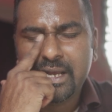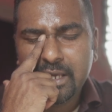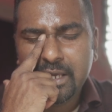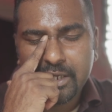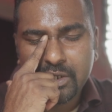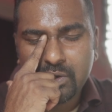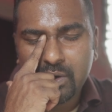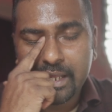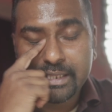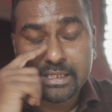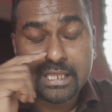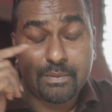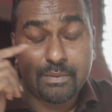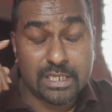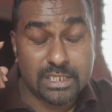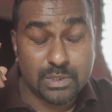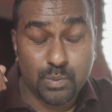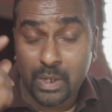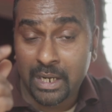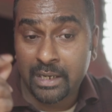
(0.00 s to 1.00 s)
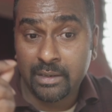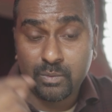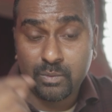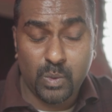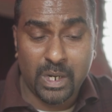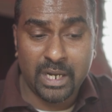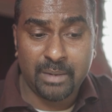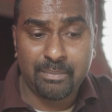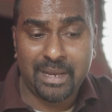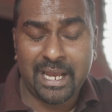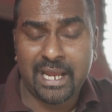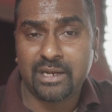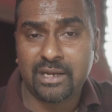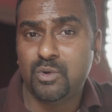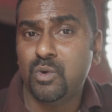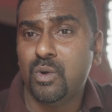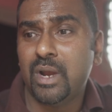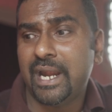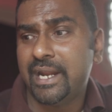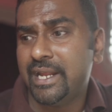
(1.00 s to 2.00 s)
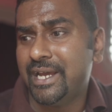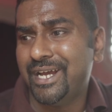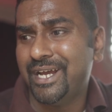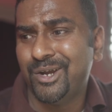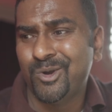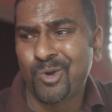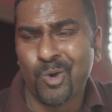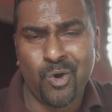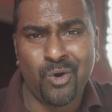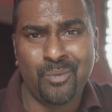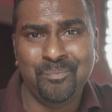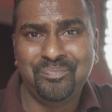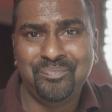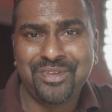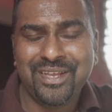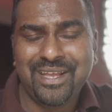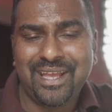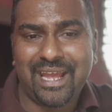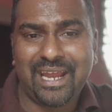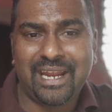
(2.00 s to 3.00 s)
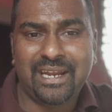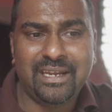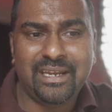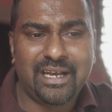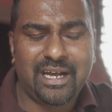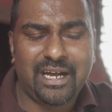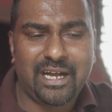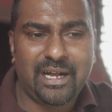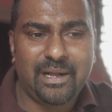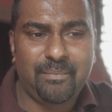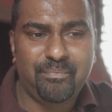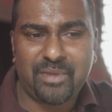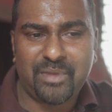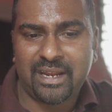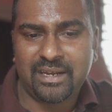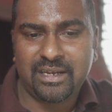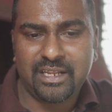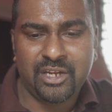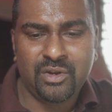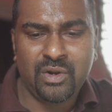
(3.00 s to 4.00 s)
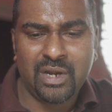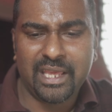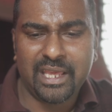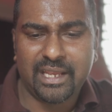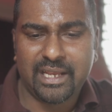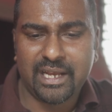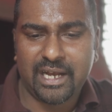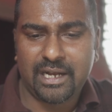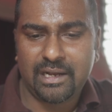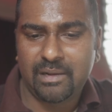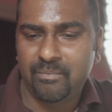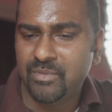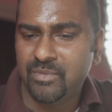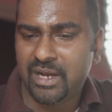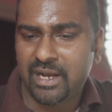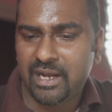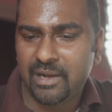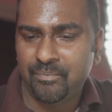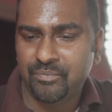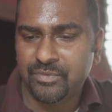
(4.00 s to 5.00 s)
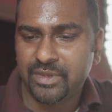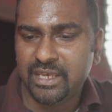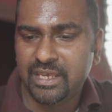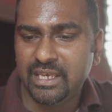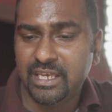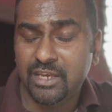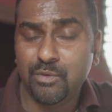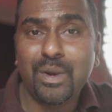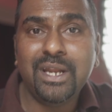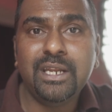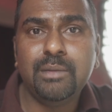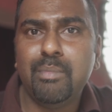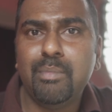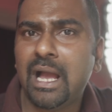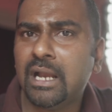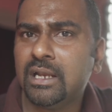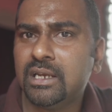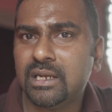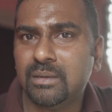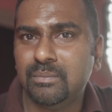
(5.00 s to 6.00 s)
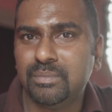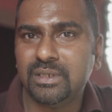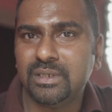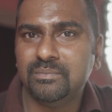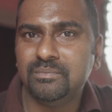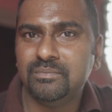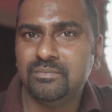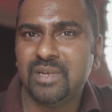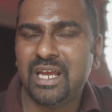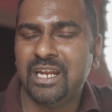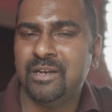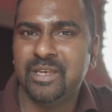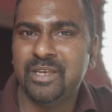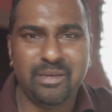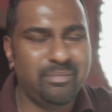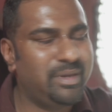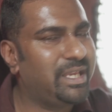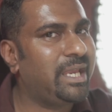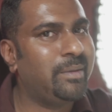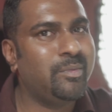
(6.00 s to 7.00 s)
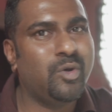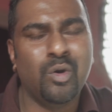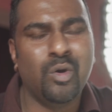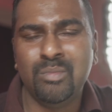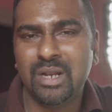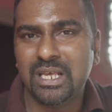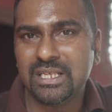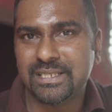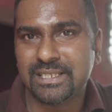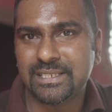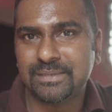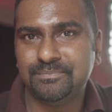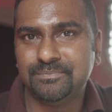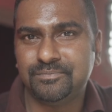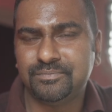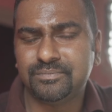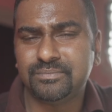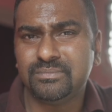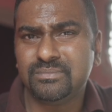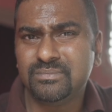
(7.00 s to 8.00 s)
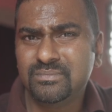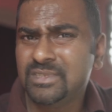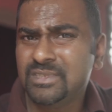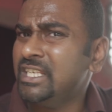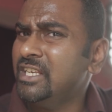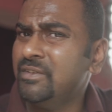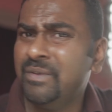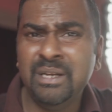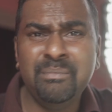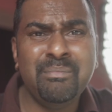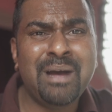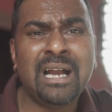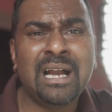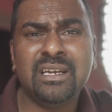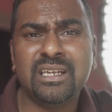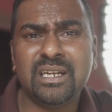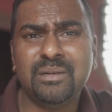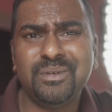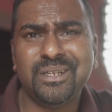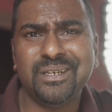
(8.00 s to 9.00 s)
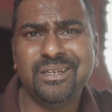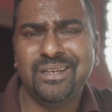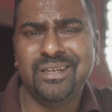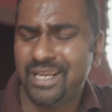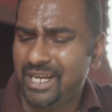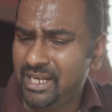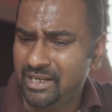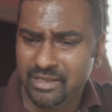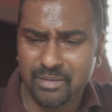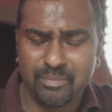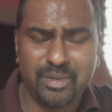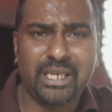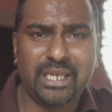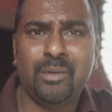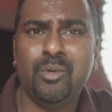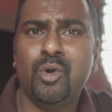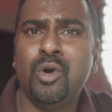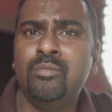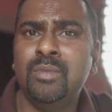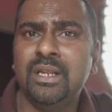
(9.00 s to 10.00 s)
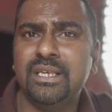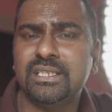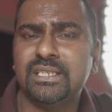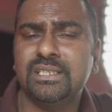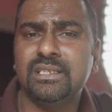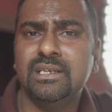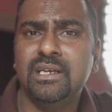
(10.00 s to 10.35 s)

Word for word: you know like there was one one man who had a home and uh, and you know like uh, um, he he went bankrupt and he became homeless he went bankrupt and he became homeless